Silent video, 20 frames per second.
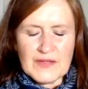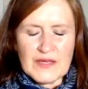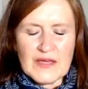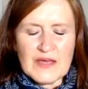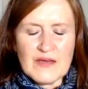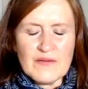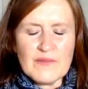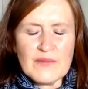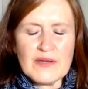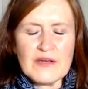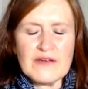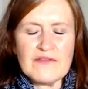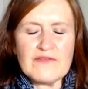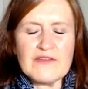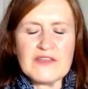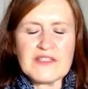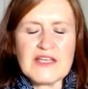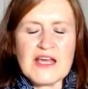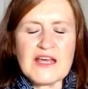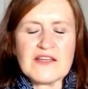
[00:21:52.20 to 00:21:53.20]
But if
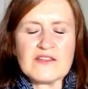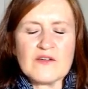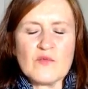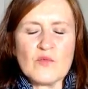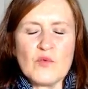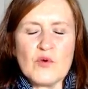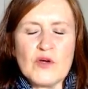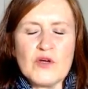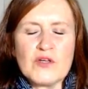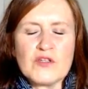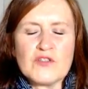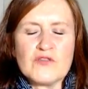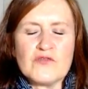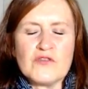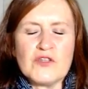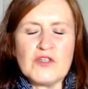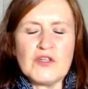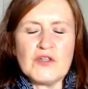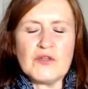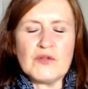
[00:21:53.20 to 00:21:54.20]
this hasn't worked for
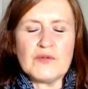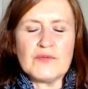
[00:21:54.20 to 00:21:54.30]
you,